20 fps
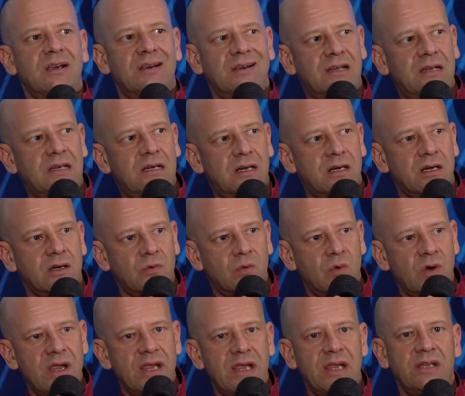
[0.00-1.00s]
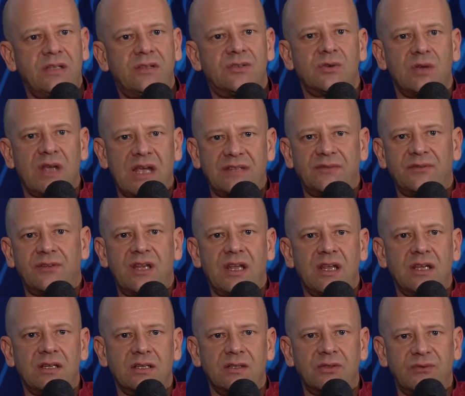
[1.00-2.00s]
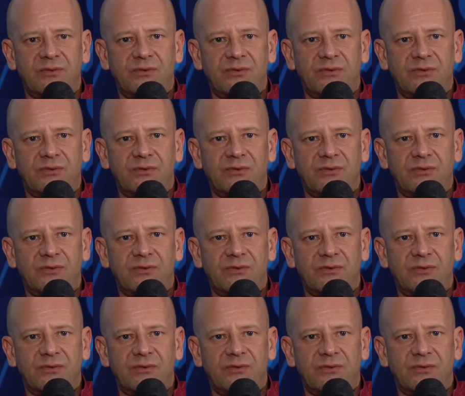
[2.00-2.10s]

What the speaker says: are a way to advocate and to